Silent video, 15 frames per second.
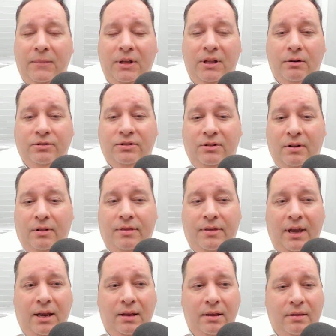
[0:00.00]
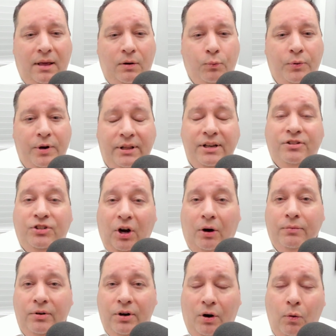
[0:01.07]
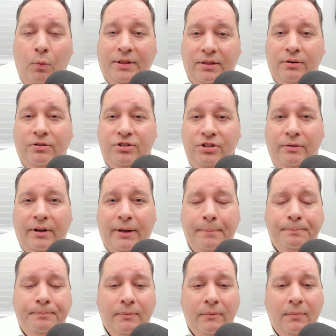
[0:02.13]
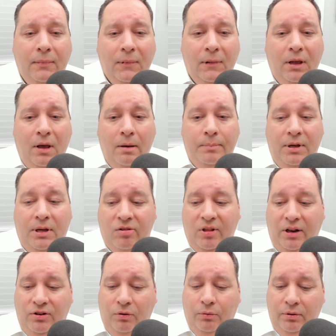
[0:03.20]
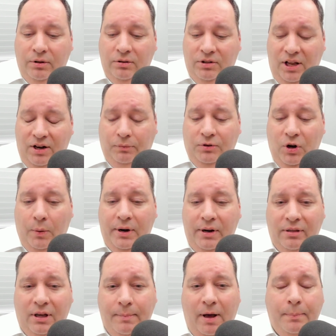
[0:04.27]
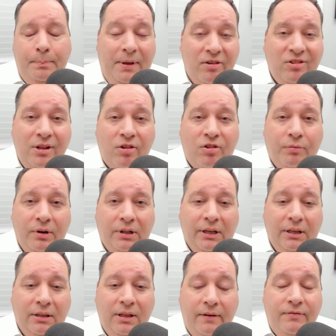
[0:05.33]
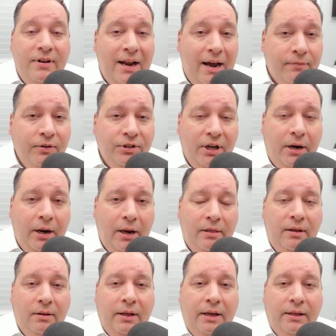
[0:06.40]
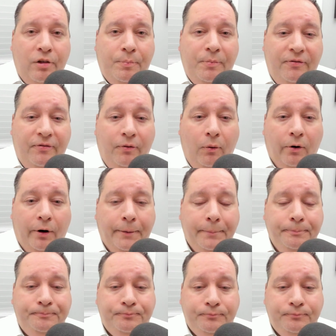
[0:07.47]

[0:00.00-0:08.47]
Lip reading: They really don't know what they're doing because they don't know anything about business, really. They've never done anything like this before.